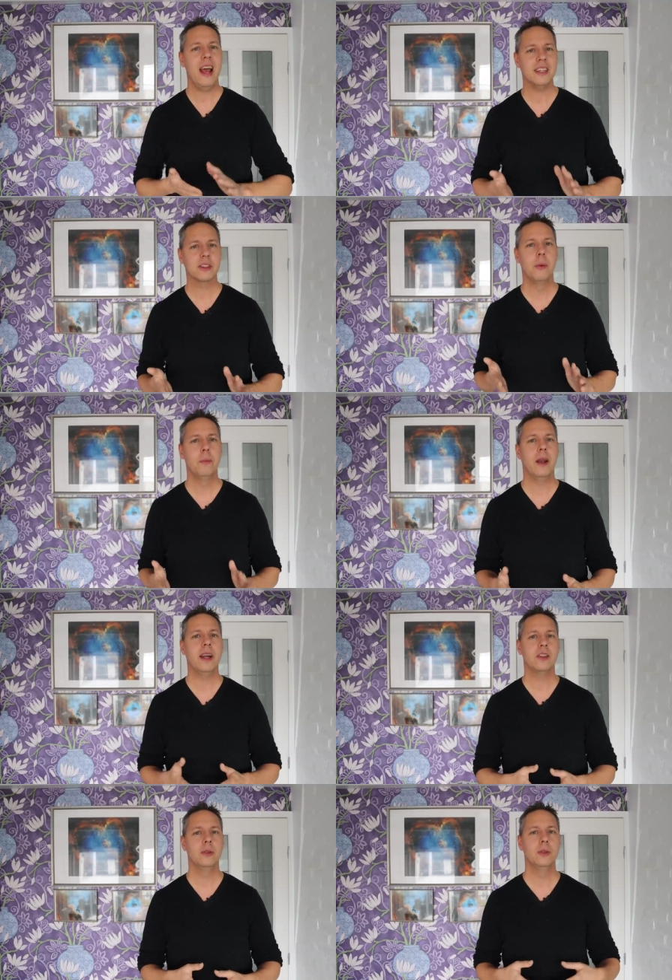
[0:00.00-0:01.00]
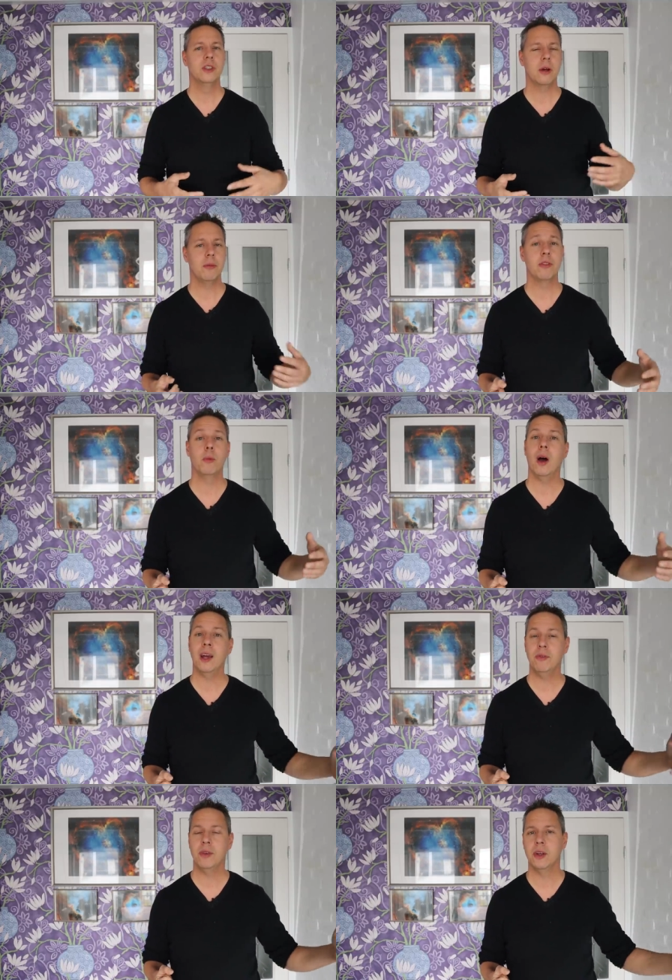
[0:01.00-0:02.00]
as compared to some of the
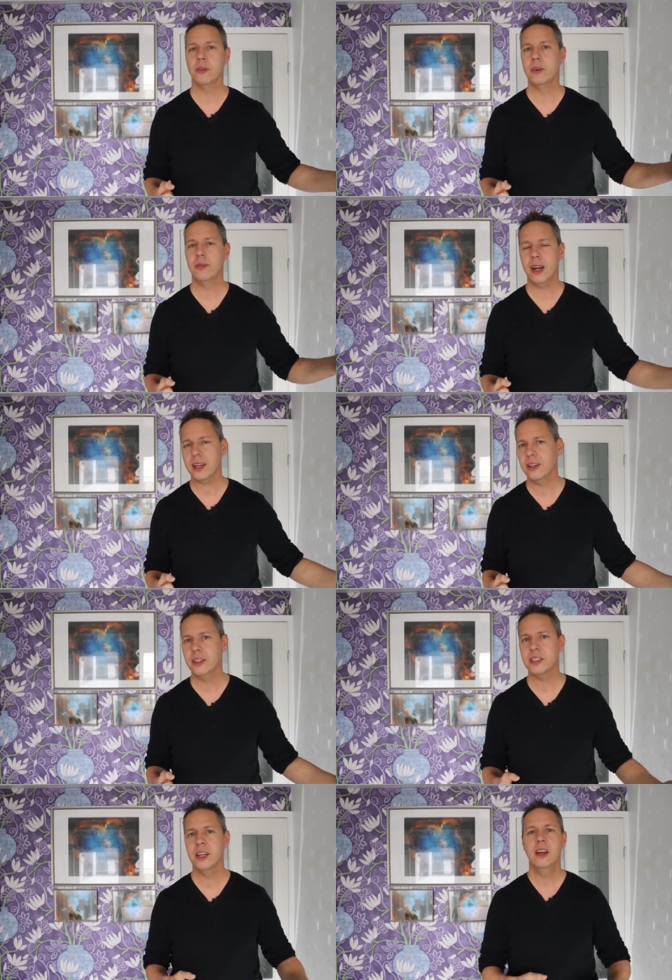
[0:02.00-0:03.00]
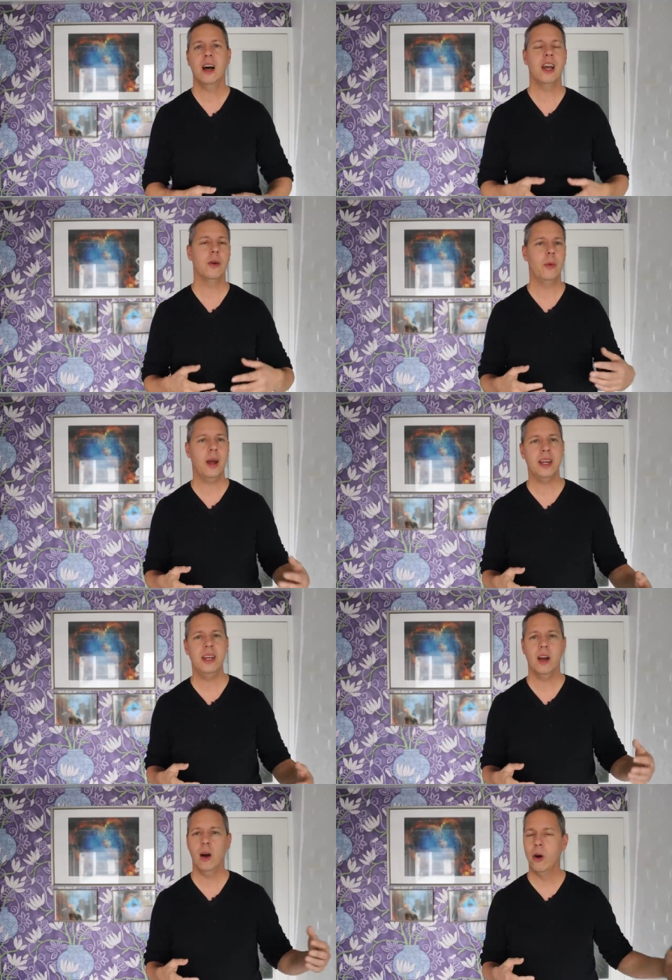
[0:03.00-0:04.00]
wide field refractors I
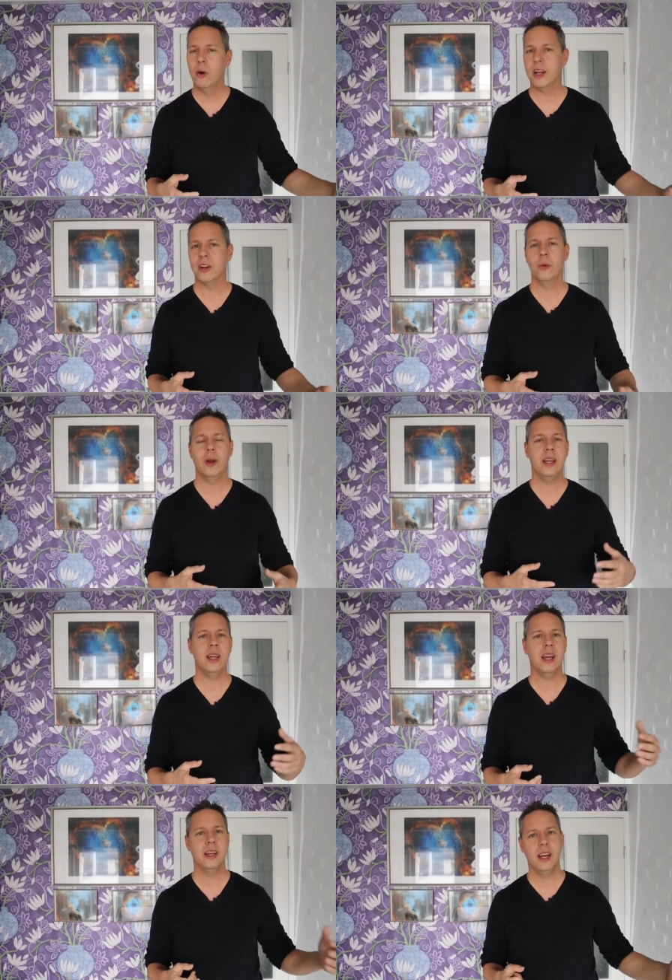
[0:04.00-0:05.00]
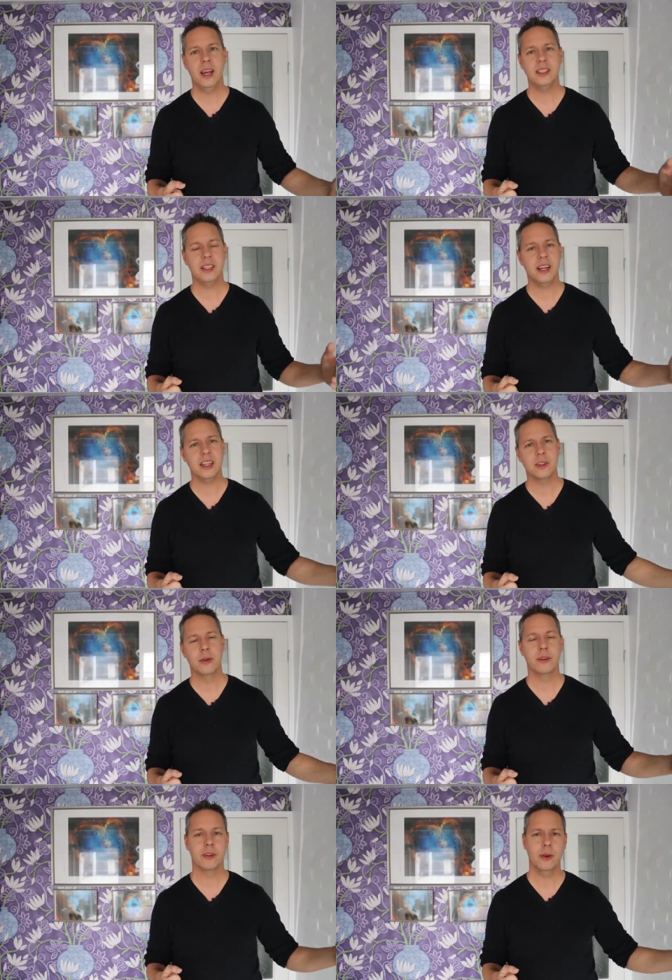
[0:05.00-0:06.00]
already own and already engage in
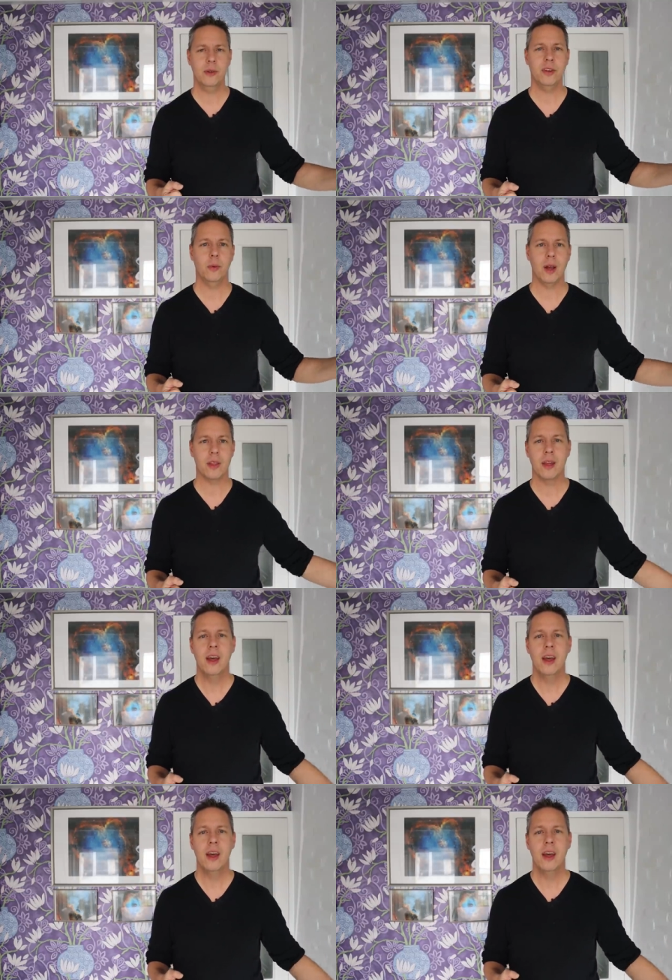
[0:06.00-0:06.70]
astrophotography with.